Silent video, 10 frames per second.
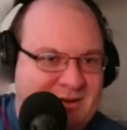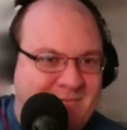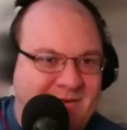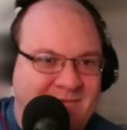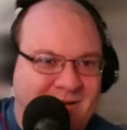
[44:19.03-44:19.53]
where you're
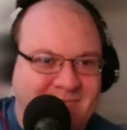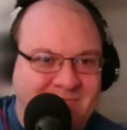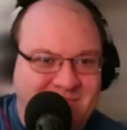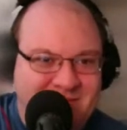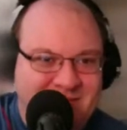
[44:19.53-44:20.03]
coming
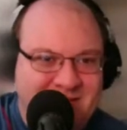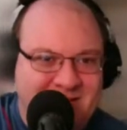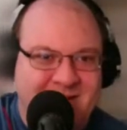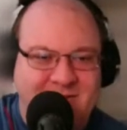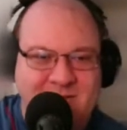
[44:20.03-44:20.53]
from.
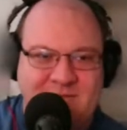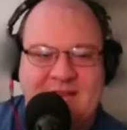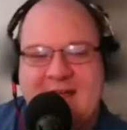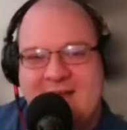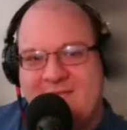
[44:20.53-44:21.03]

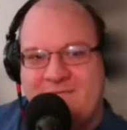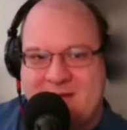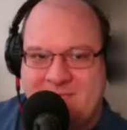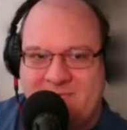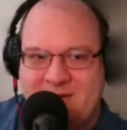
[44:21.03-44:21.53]
Using that as a
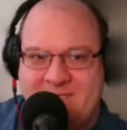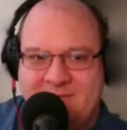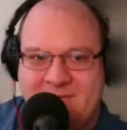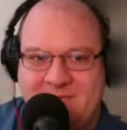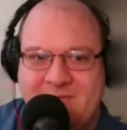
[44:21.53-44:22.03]
frame of
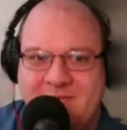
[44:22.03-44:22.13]
reference,